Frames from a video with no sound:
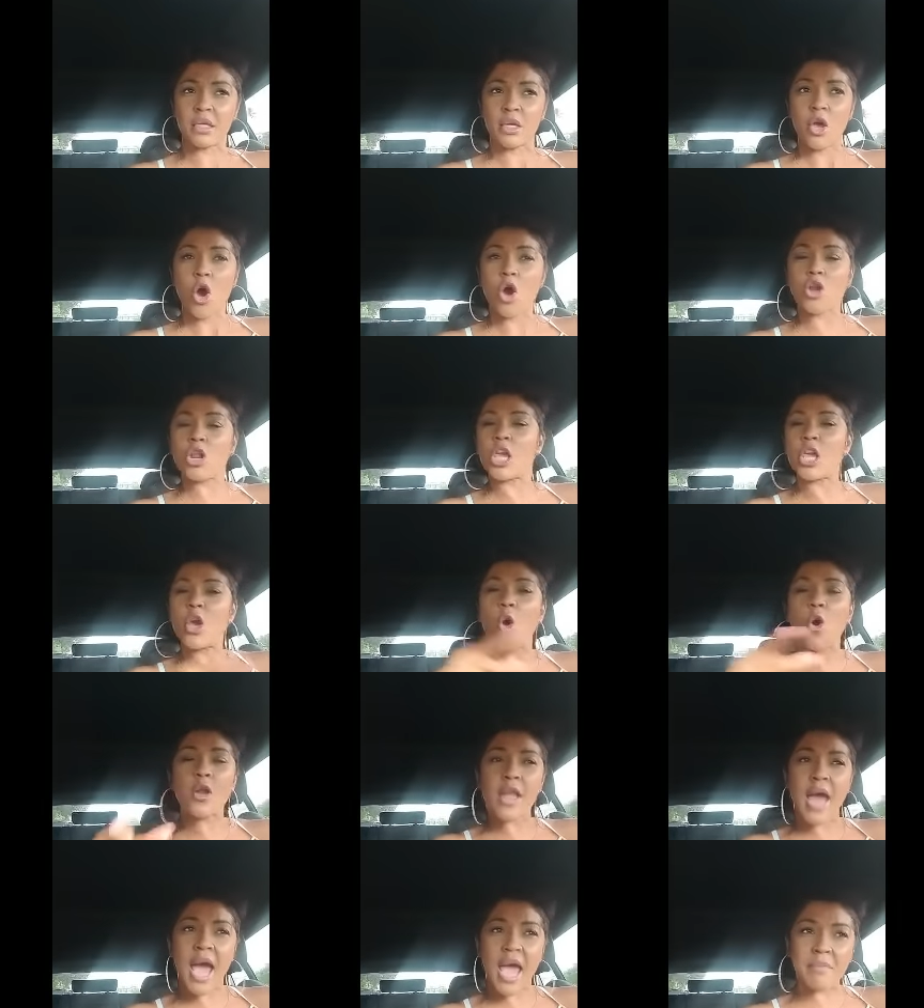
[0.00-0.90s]
Or the
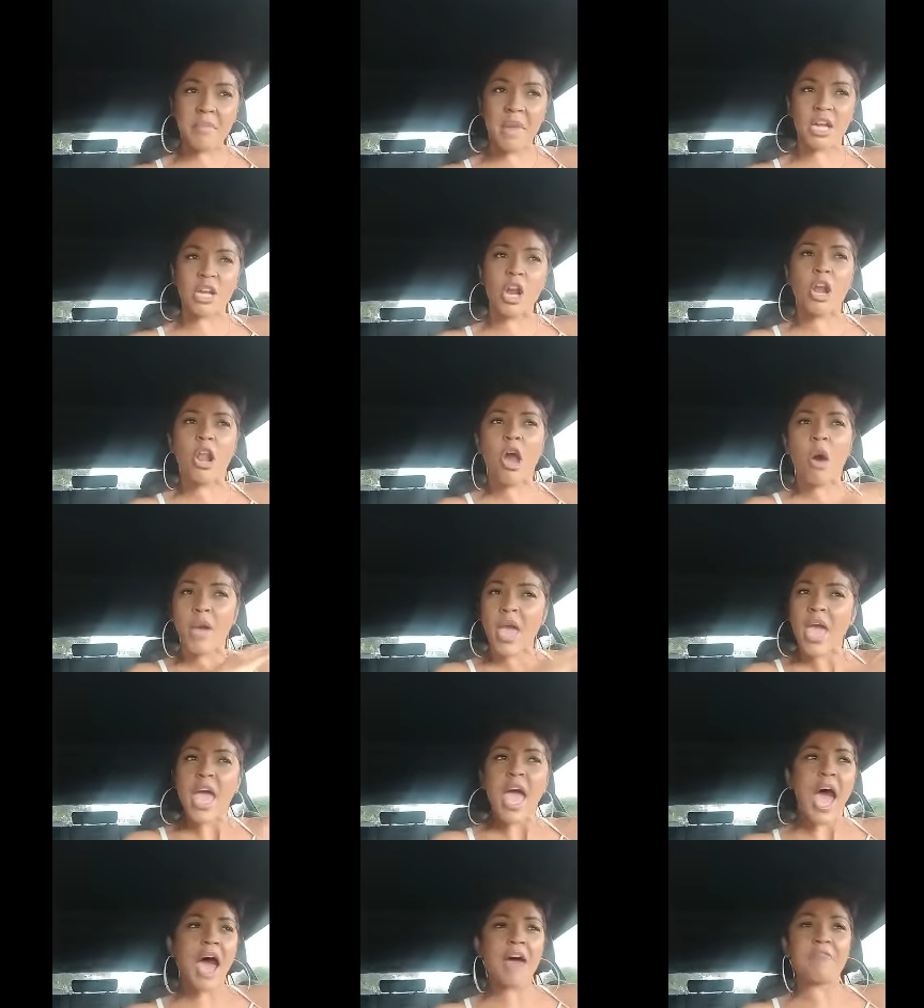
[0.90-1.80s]
unite, man. The love, we
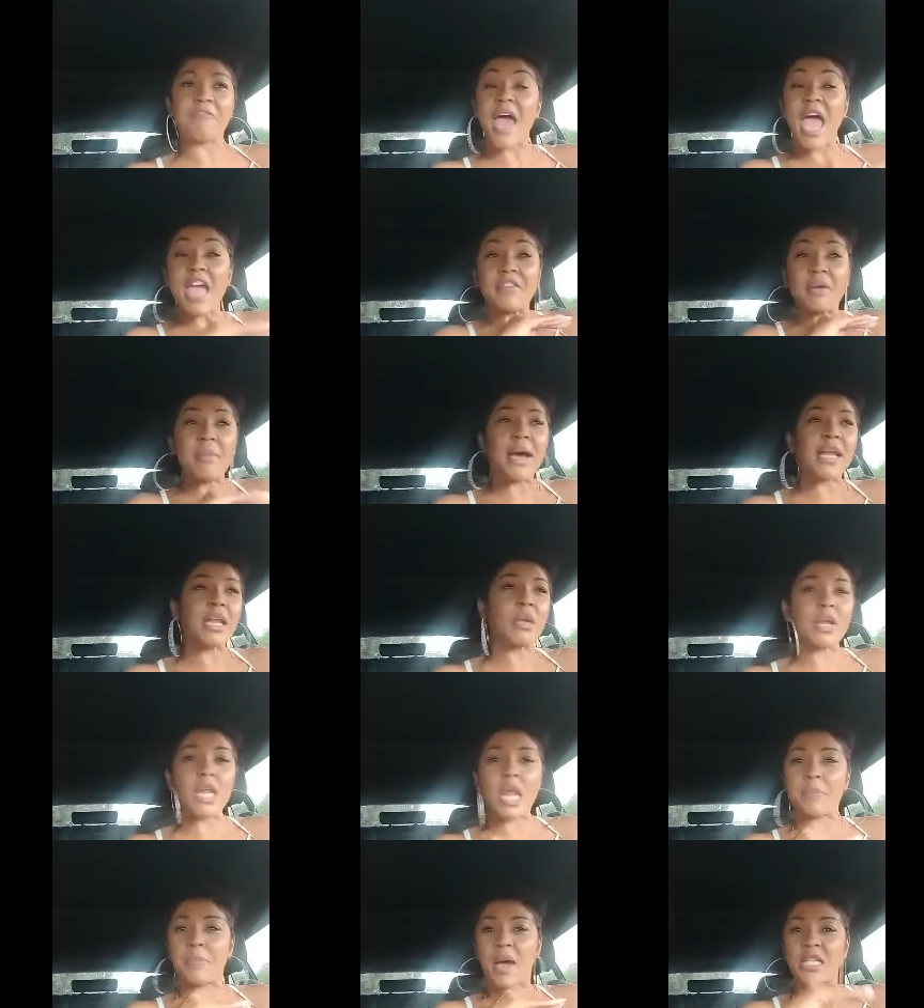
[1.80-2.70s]
have everybody with
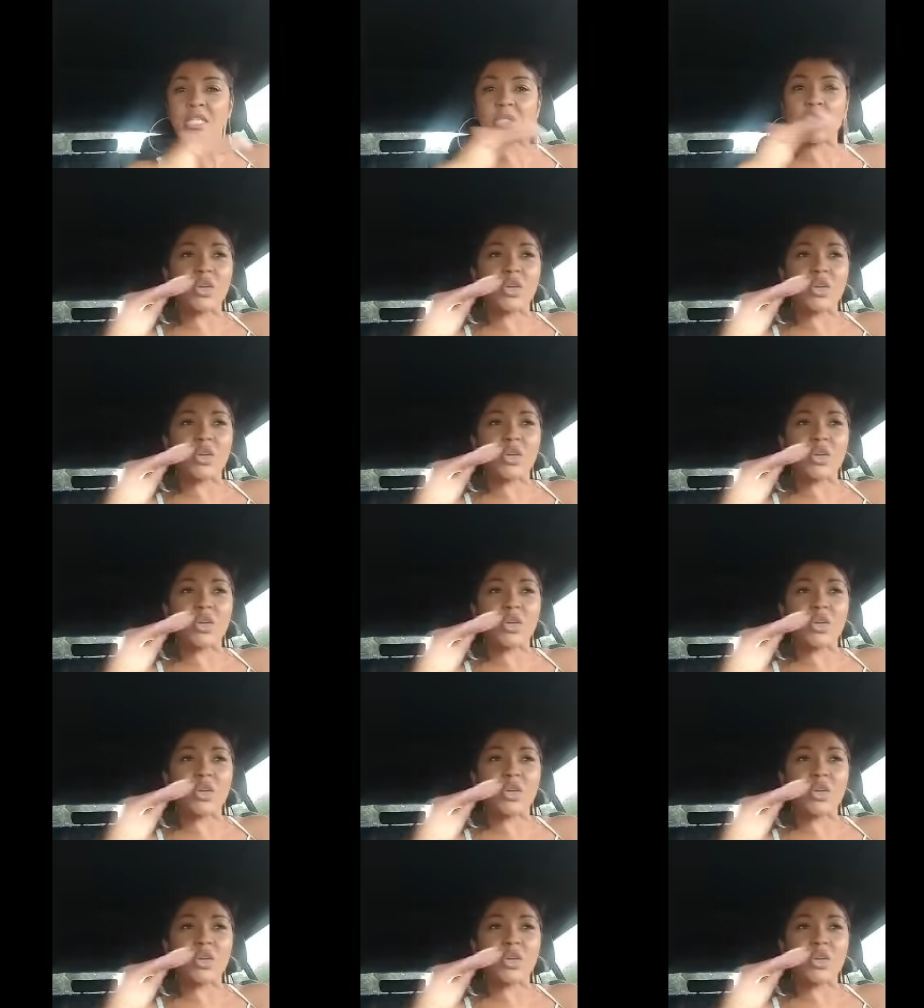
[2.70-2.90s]
them on